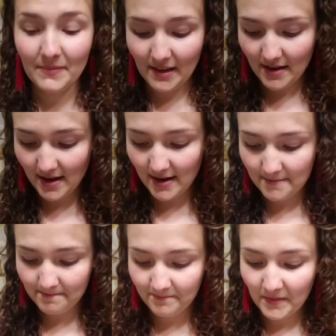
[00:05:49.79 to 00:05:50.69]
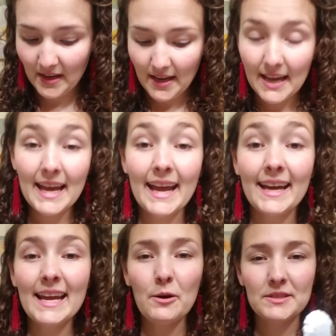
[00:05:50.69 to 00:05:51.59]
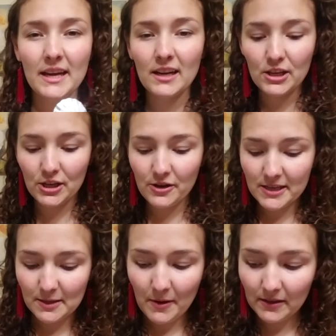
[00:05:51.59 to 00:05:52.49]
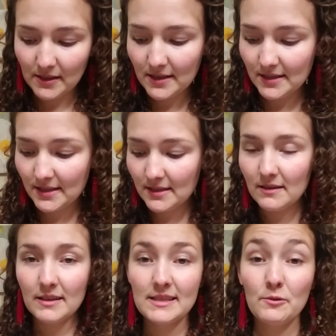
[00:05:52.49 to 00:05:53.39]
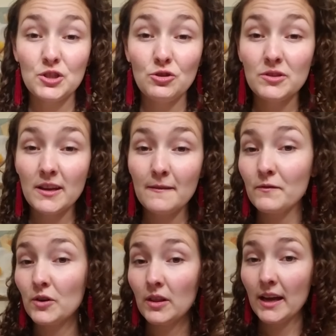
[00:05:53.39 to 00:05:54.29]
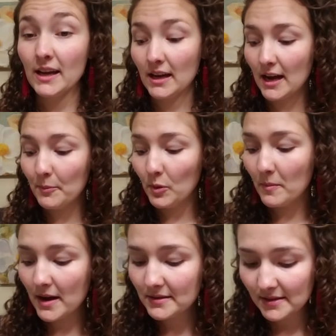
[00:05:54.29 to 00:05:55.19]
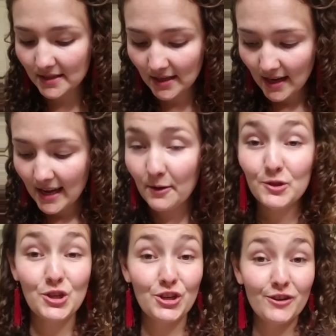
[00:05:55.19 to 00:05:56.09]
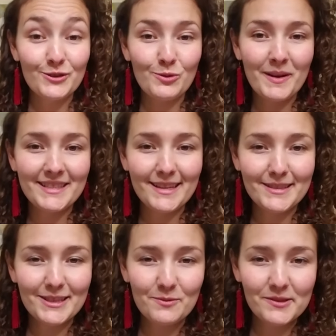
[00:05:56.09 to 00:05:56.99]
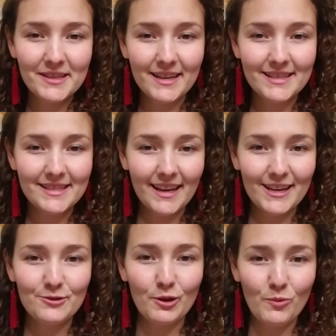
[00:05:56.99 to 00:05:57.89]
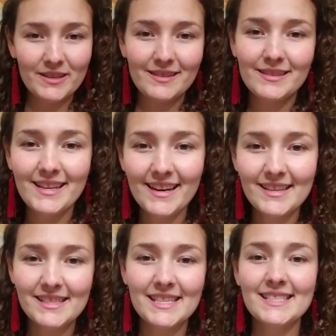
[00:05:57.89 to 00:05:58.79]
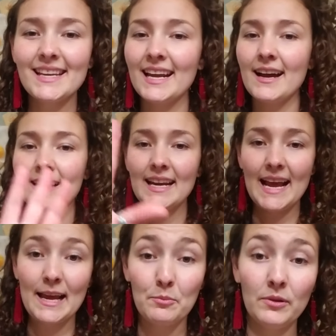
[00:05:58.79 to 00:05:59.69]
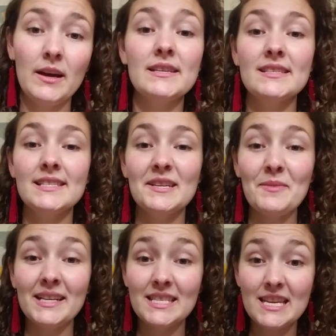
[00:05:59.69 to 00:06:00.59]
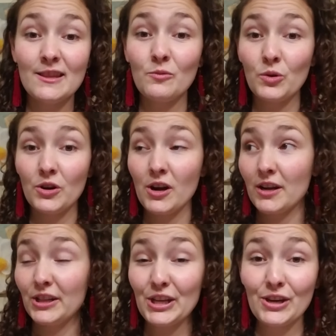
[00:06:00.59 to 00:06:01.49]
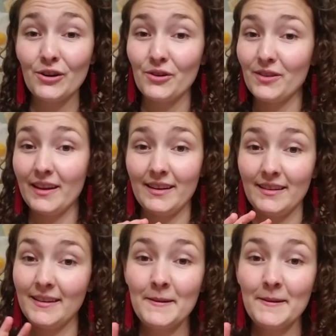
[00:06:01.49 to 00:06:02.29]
And I was kind of curious about this because I was using it for like a couple months. I was curious what my dentist was going to say. So I went to the dentist. He said I got an A+. He said my teeth were cleaner than